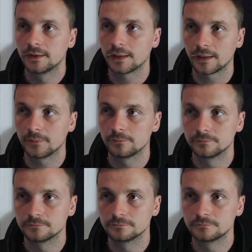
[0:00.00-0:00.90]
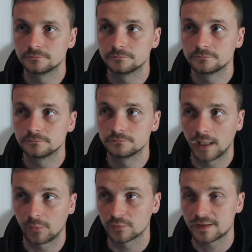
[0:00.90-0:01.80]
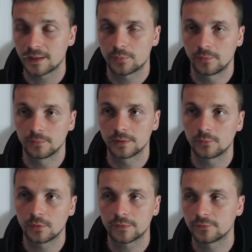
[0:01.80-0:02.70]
I would say probably was.